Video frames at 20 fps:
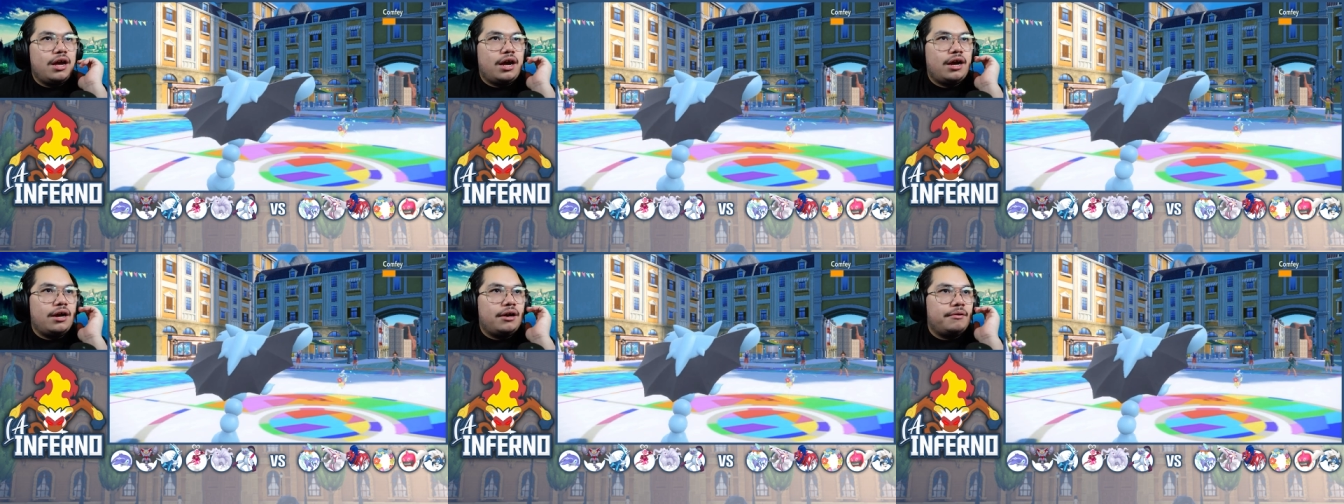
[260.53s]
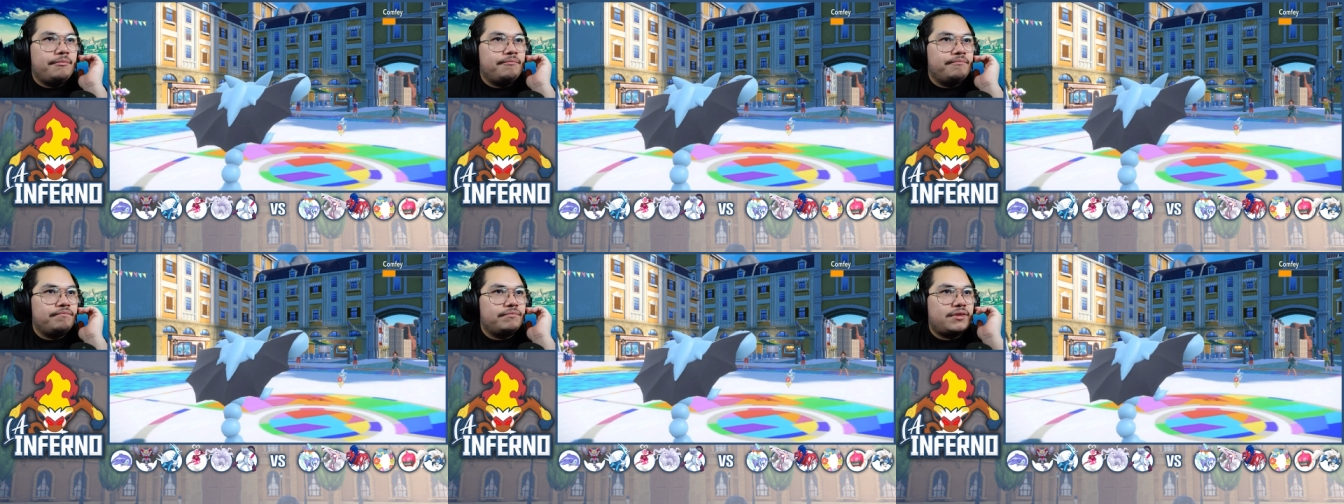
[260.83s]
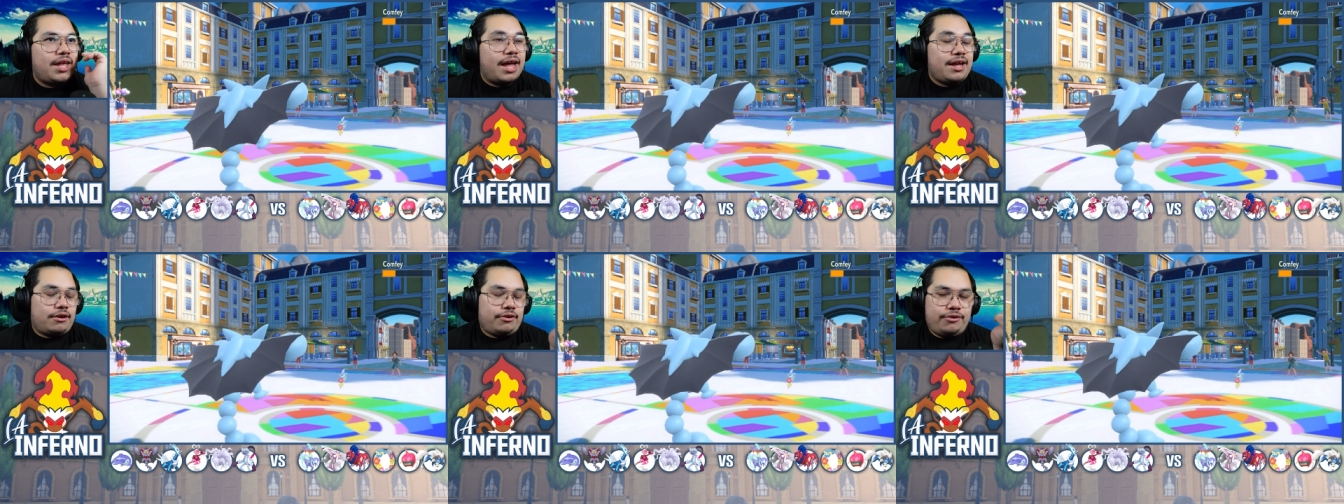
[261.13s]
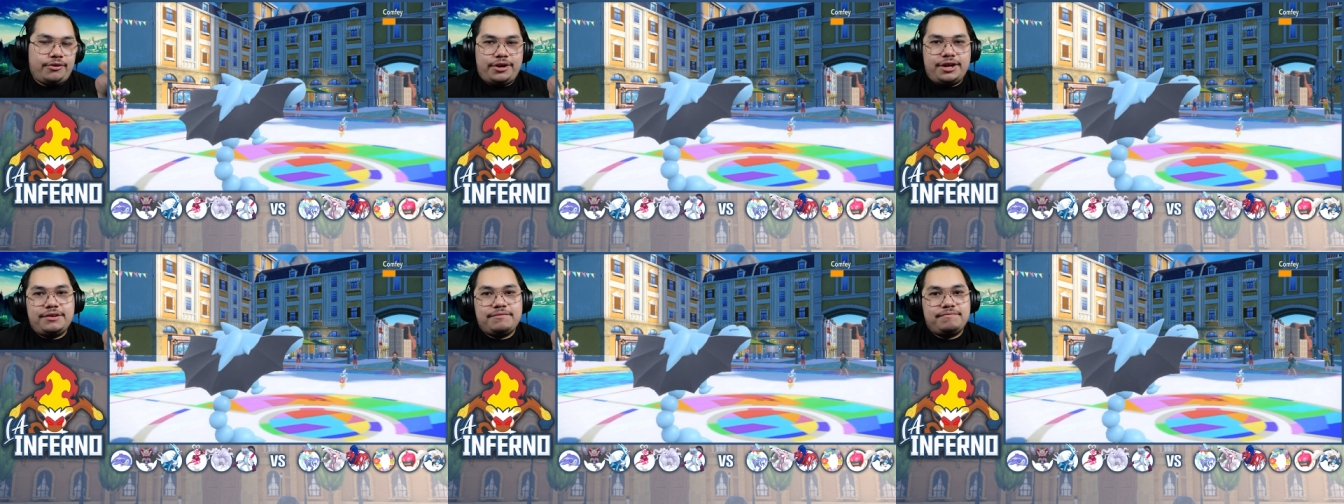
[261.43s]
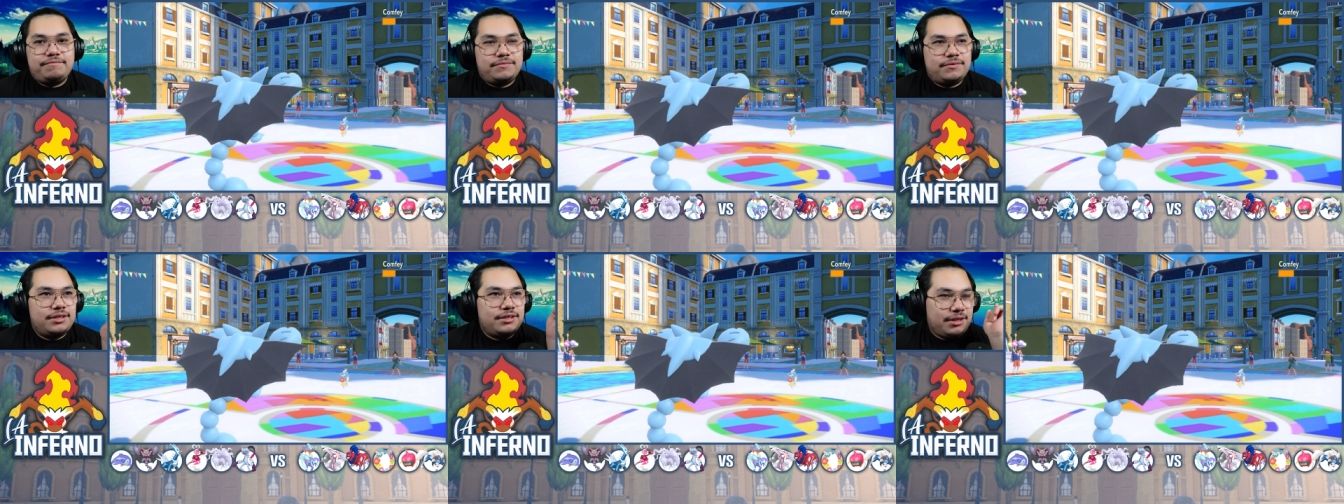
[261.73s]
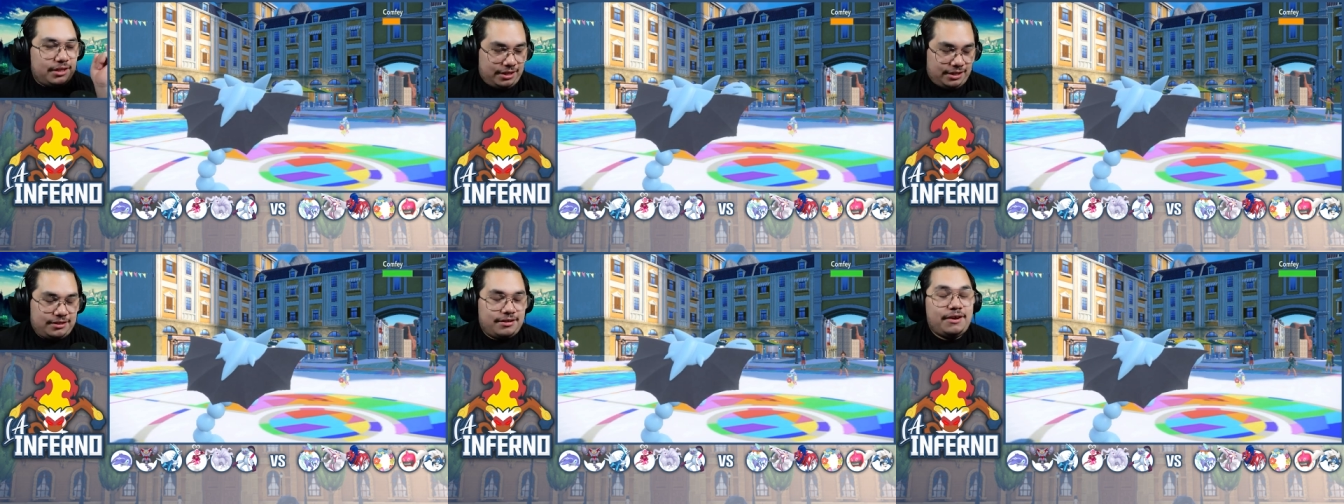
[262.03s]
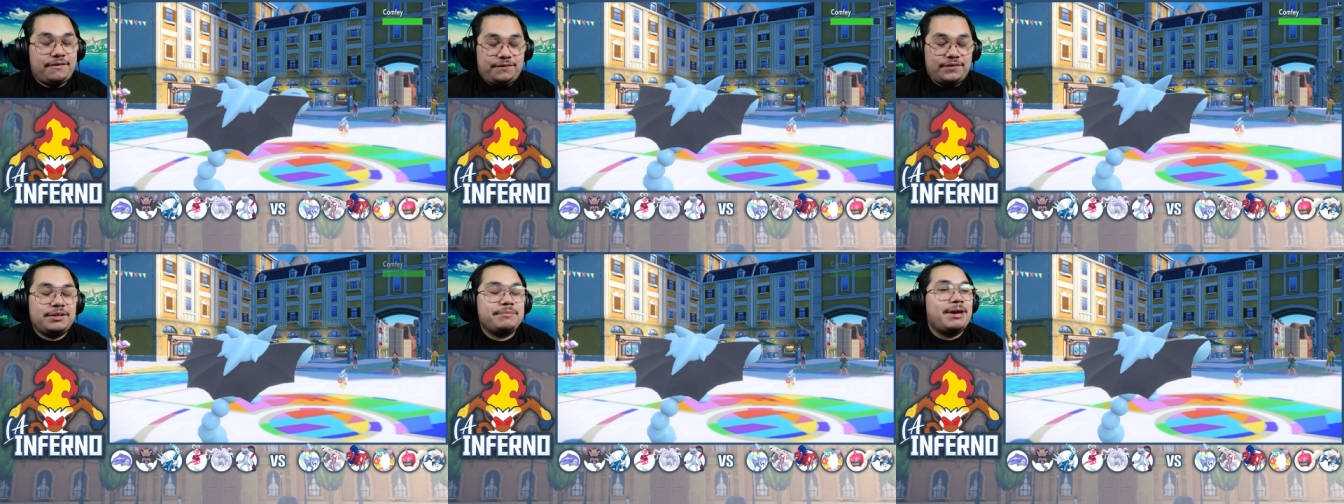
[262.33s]
Um that crit, that
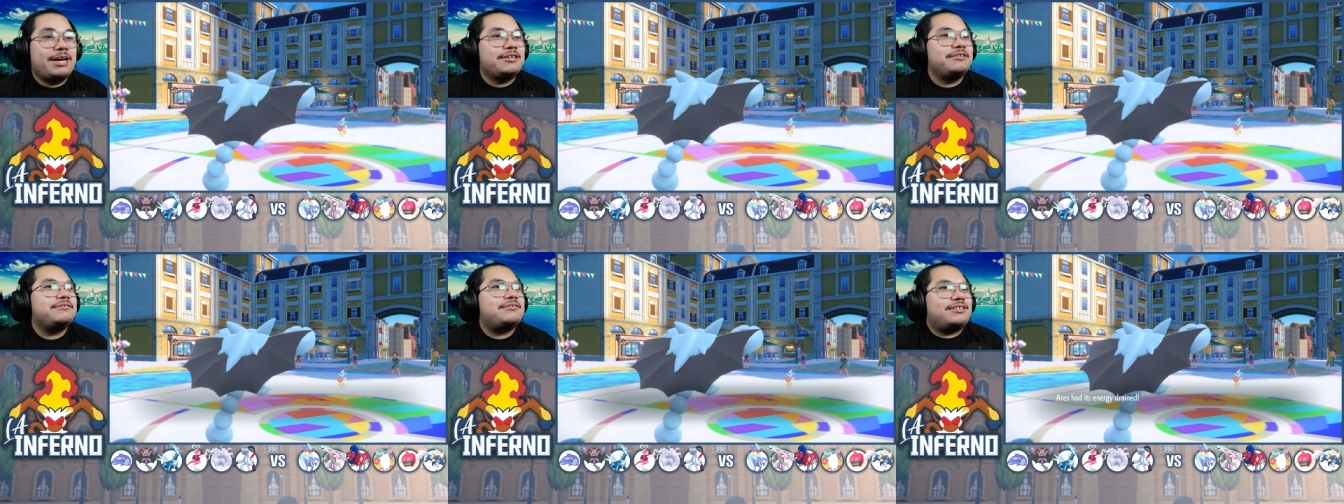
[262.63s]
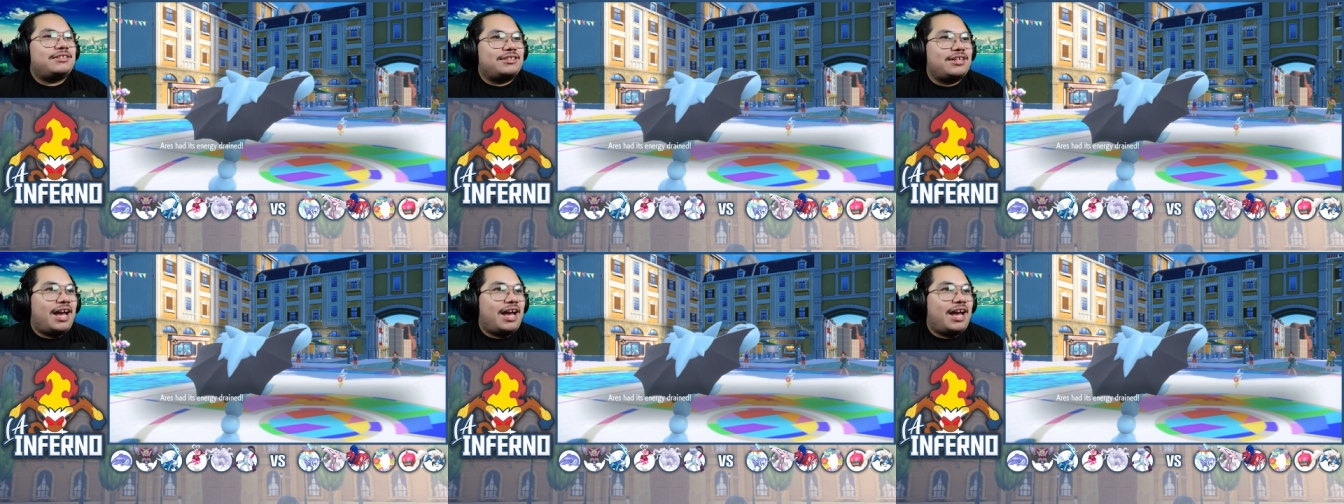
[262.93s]
definitely mattered.